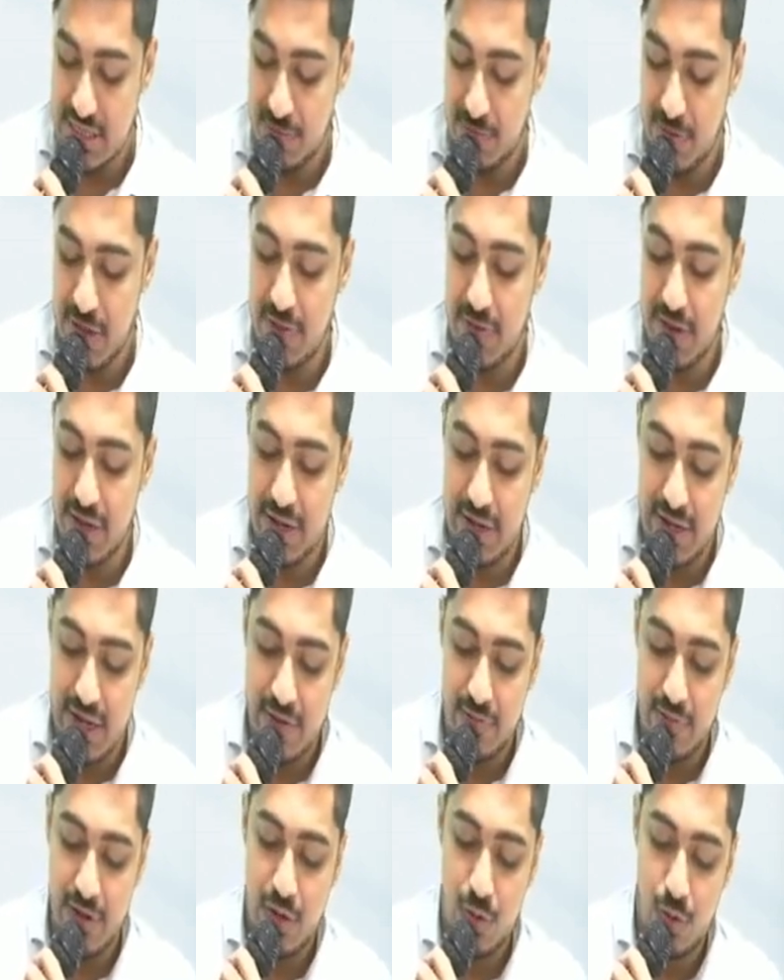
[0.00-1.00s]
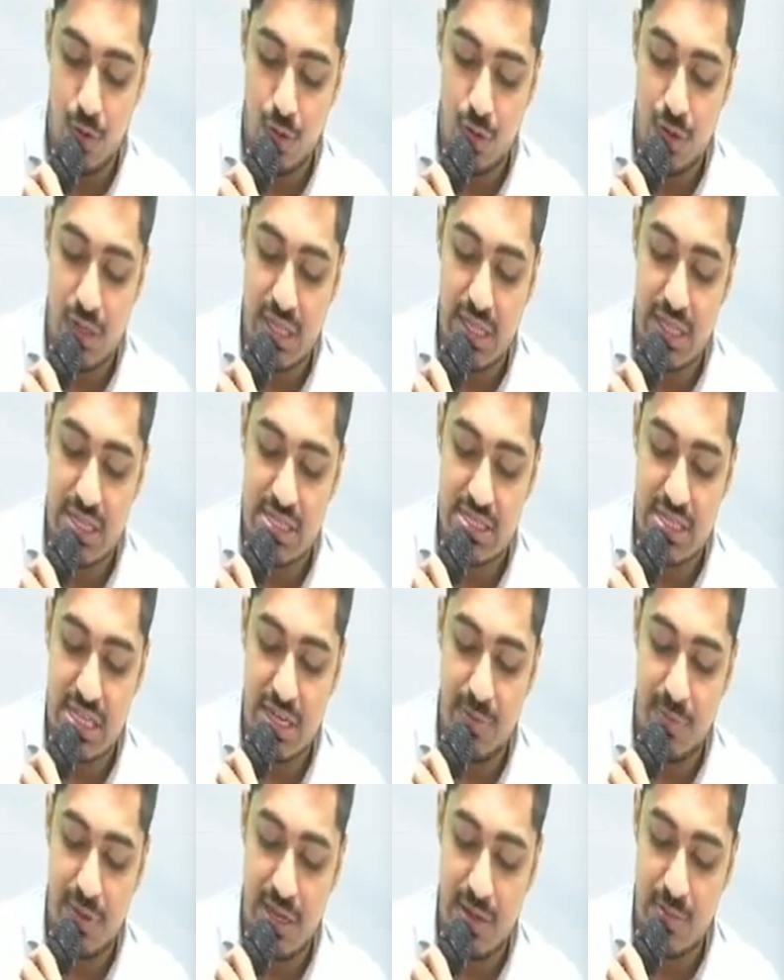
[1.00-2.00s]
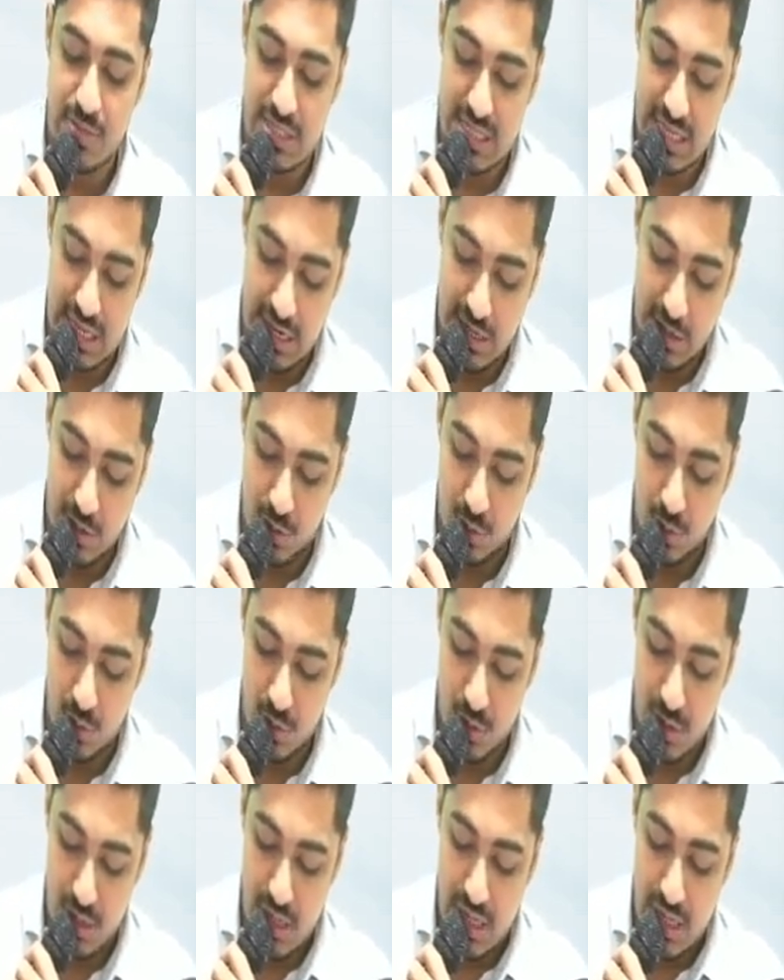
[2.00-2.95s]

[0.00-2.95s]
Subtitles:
500 will go to the other side, becomes into.